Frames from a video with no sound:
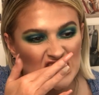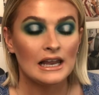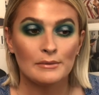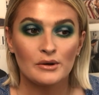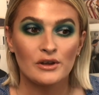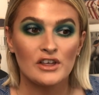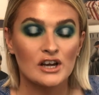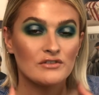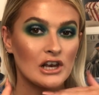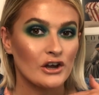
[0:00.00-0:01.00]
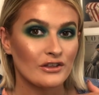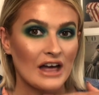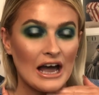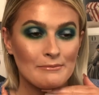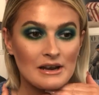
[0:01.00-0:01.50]
let me know what you think of the look
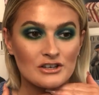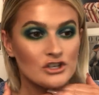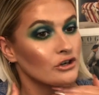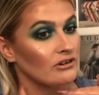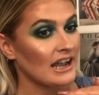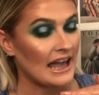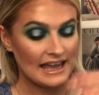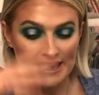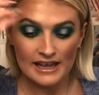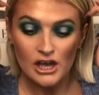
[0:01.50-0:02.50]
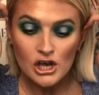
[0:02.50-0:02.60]
that I managed to create.